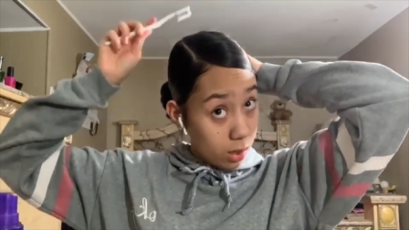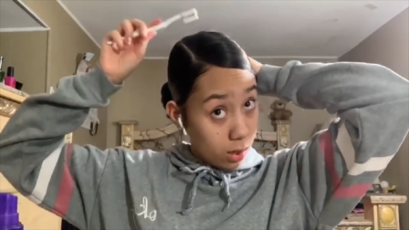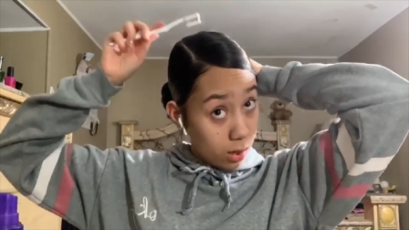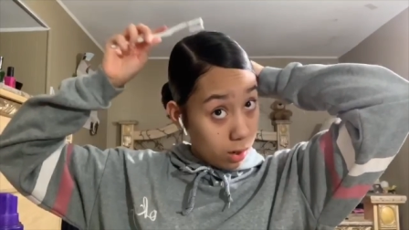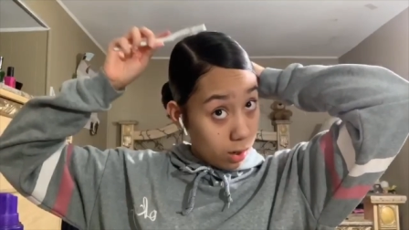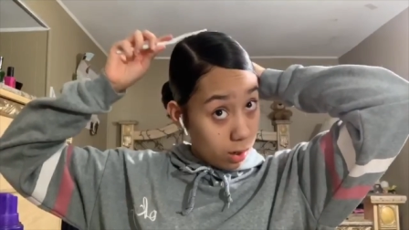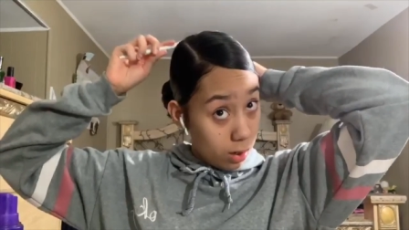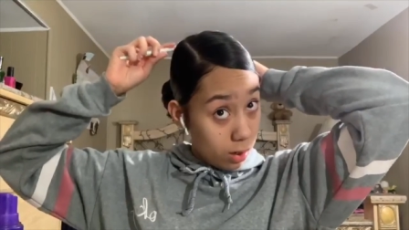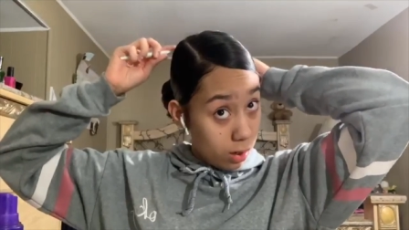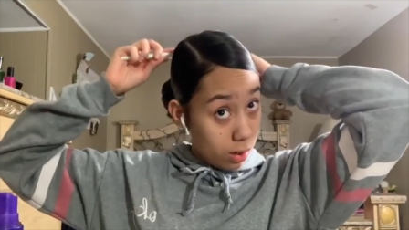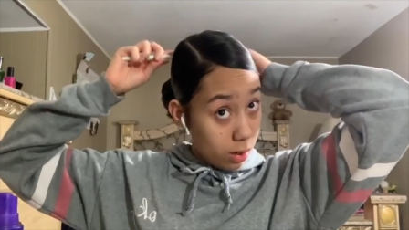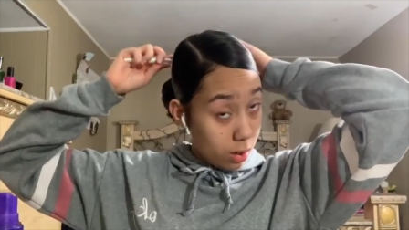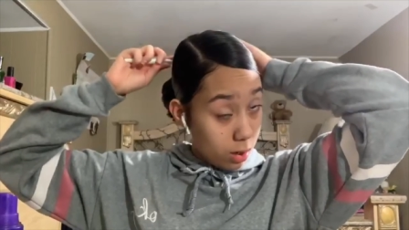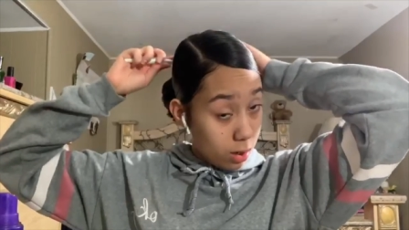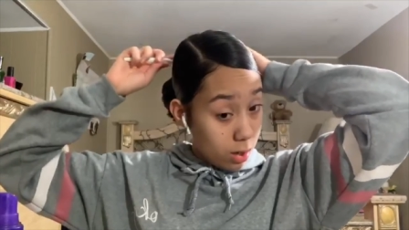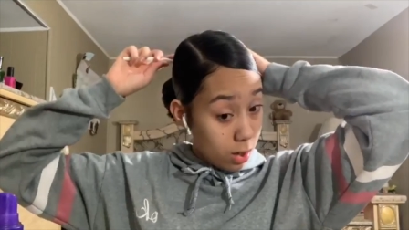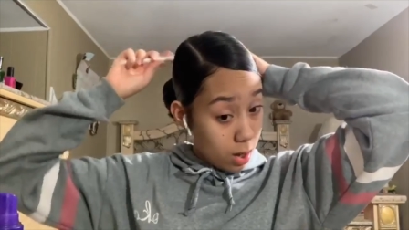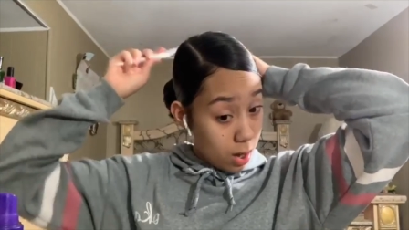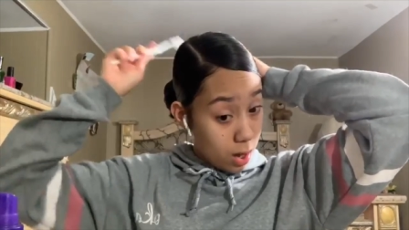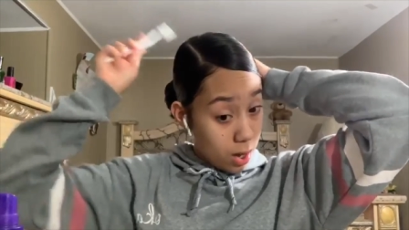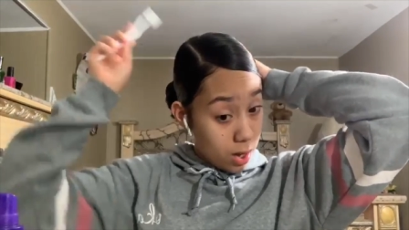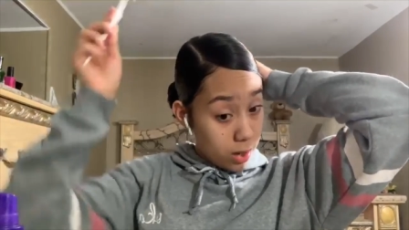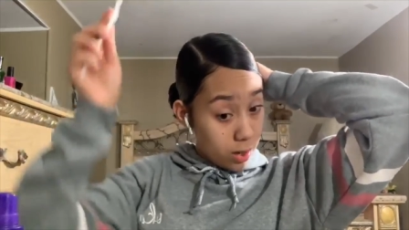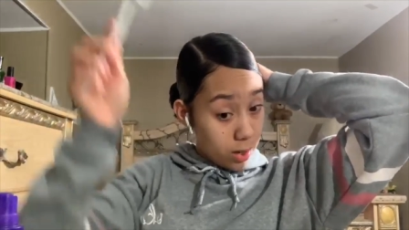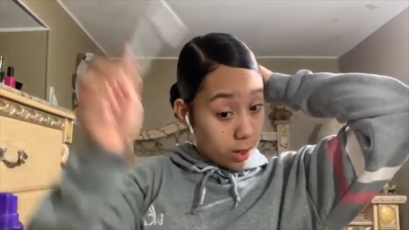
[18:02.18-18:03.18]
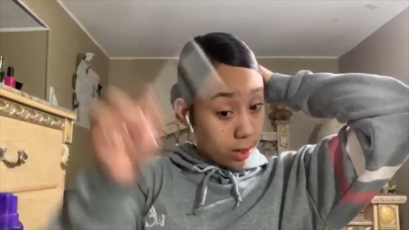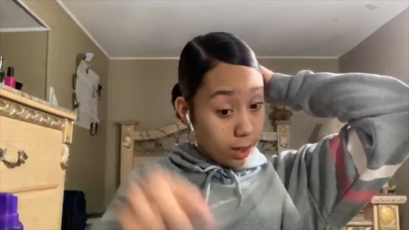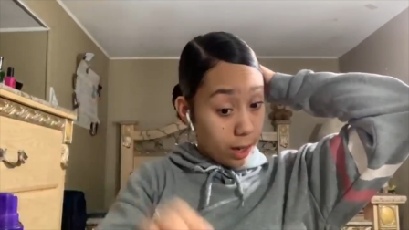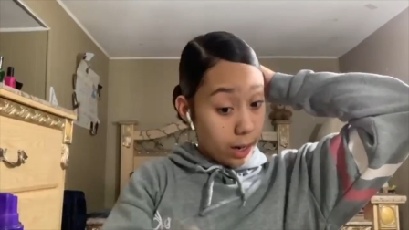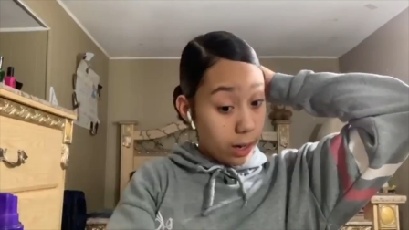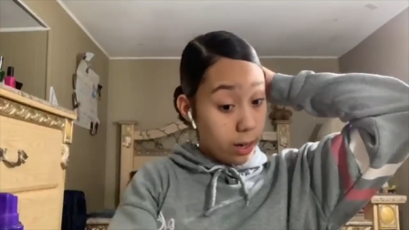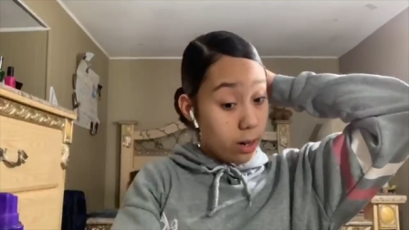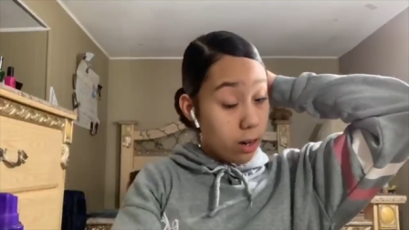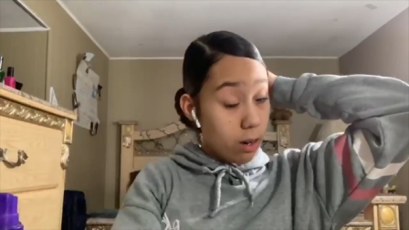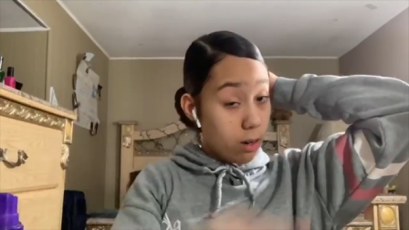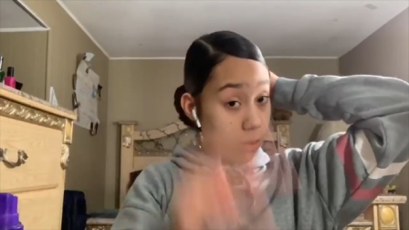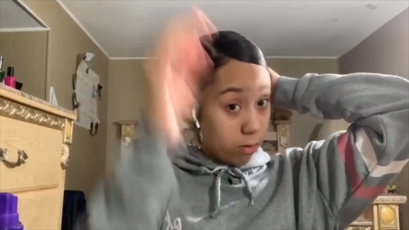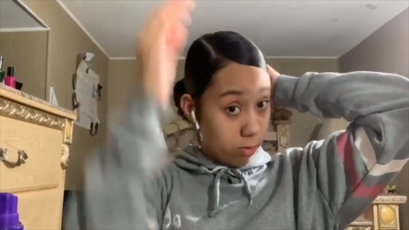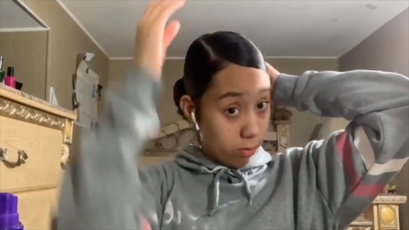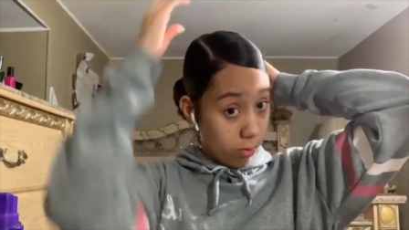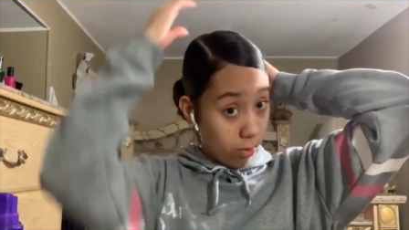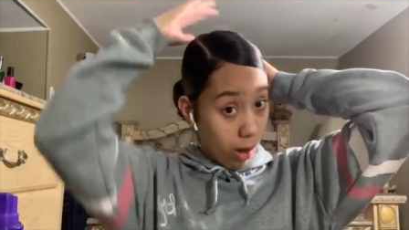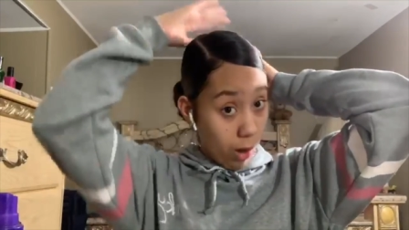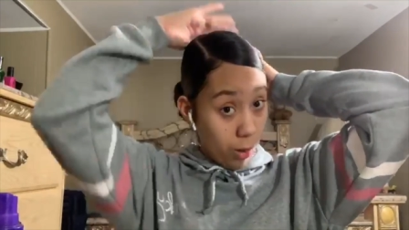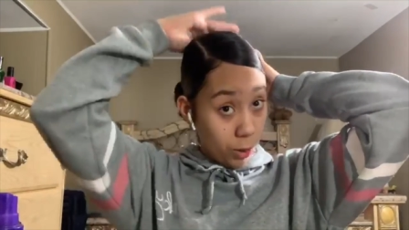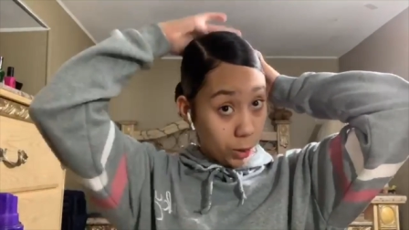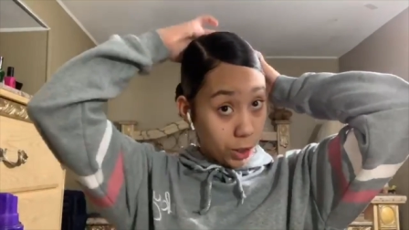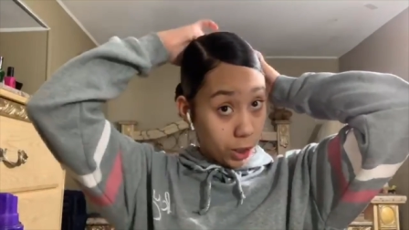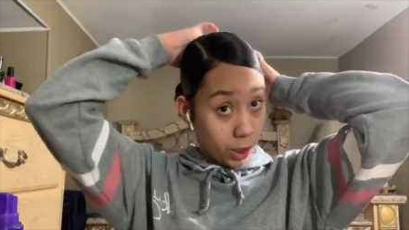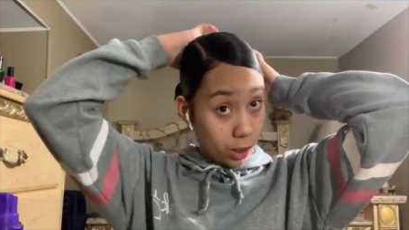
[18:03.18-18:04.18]
this, because I know
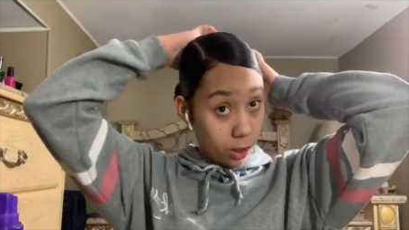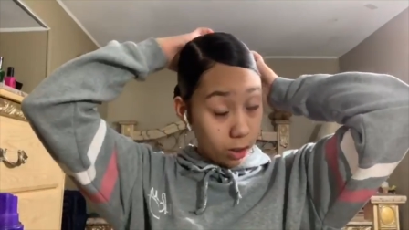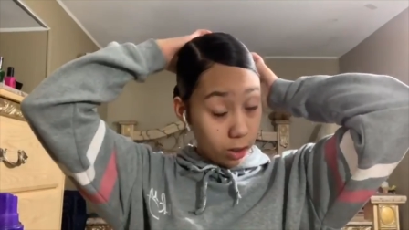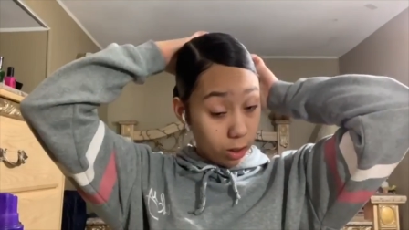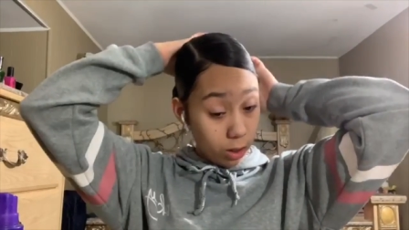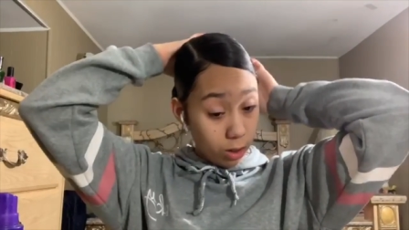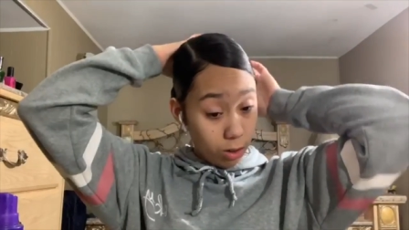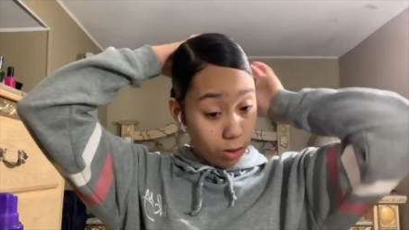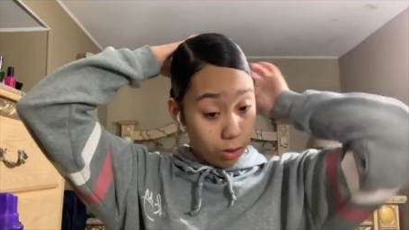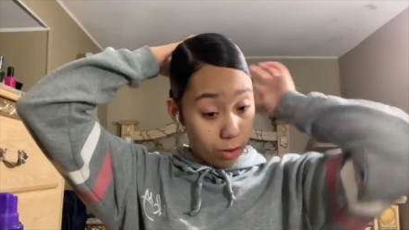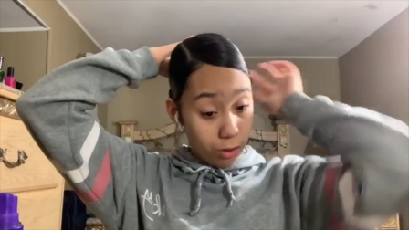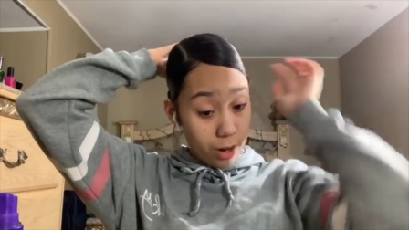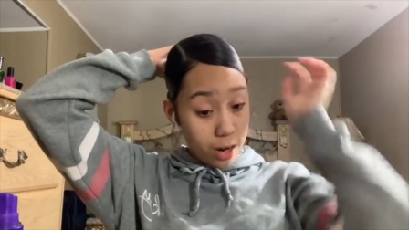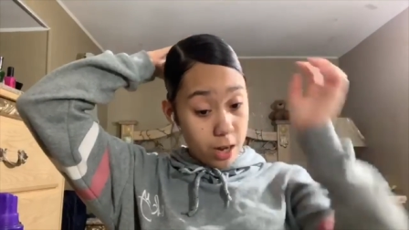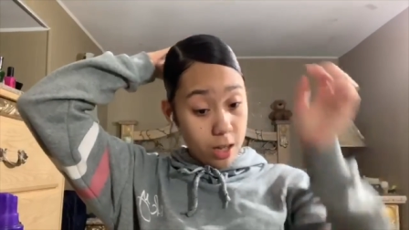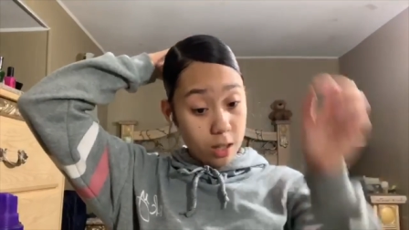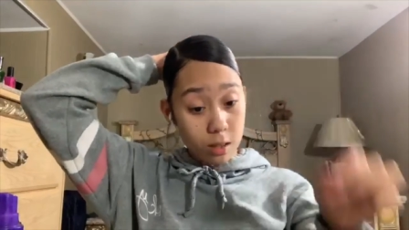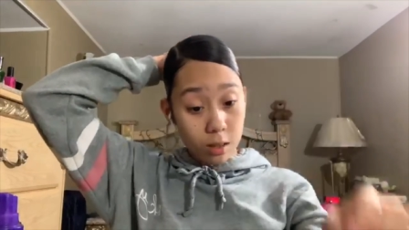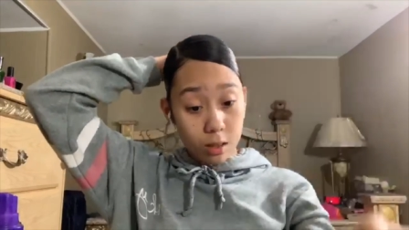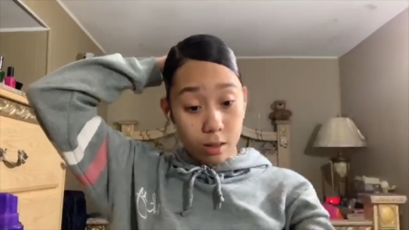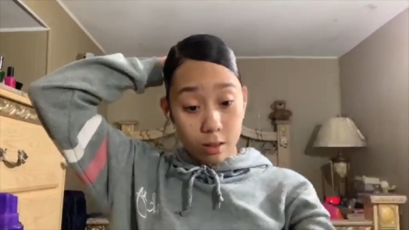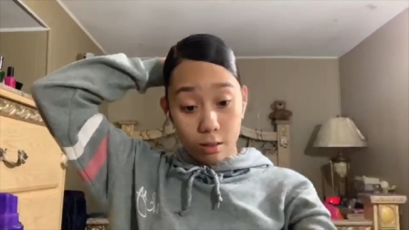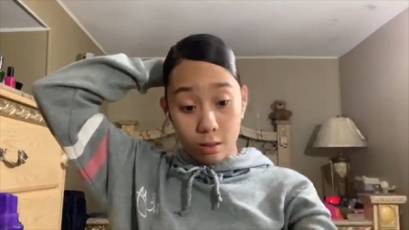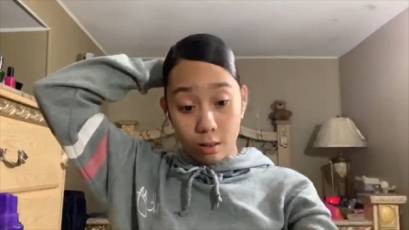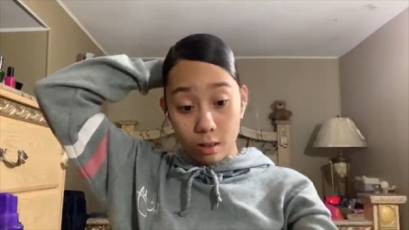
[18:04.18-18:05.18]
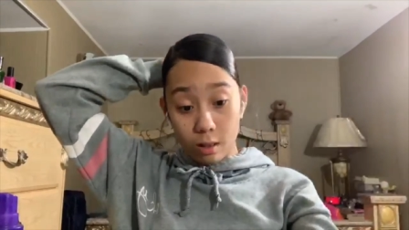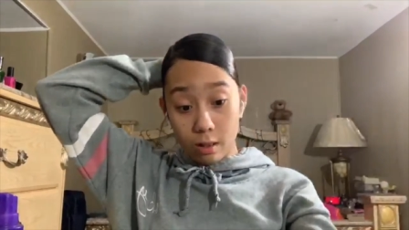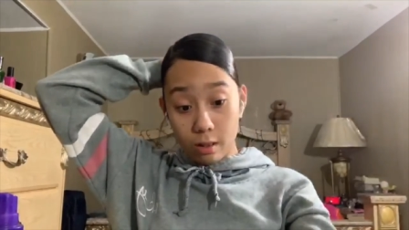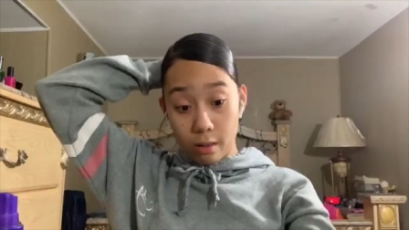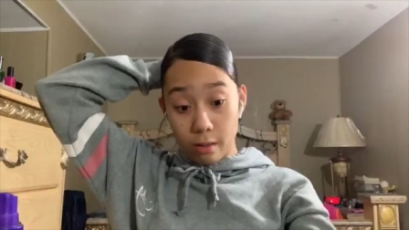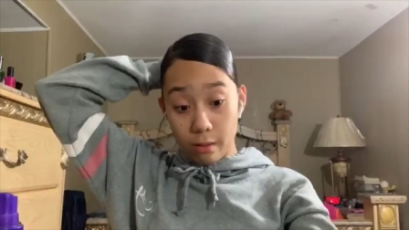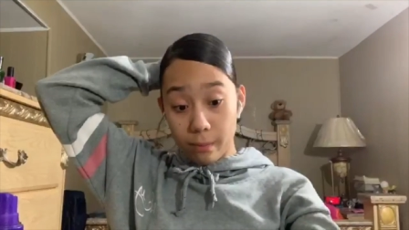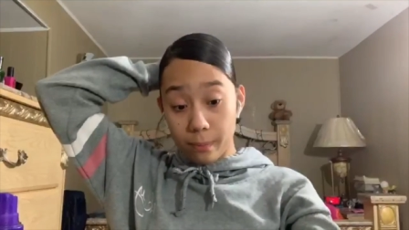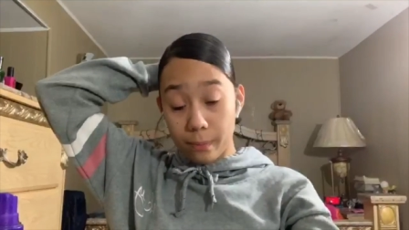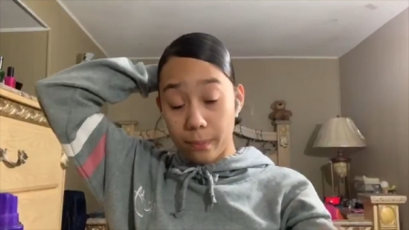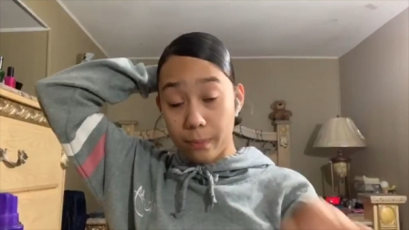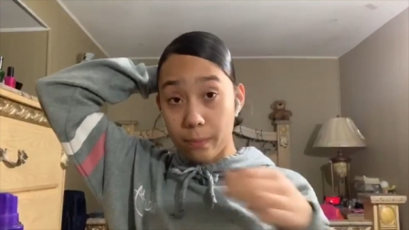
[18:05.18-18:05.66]
I was looking a little crazy earlier.